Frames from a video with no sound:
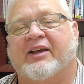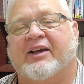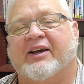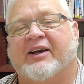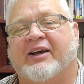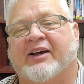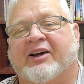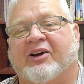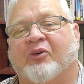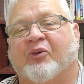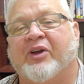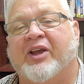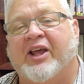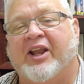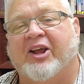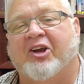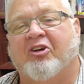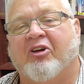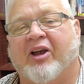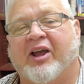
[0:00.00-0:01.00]

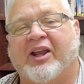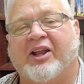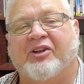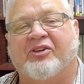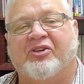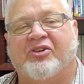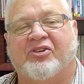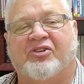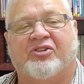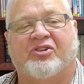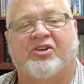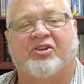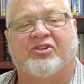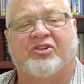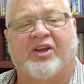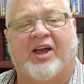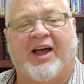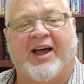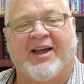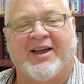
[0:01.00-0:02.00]
reintegrate into
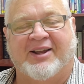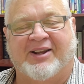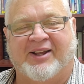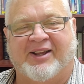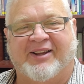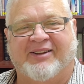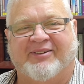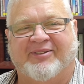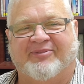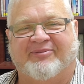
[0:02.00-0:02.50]
society.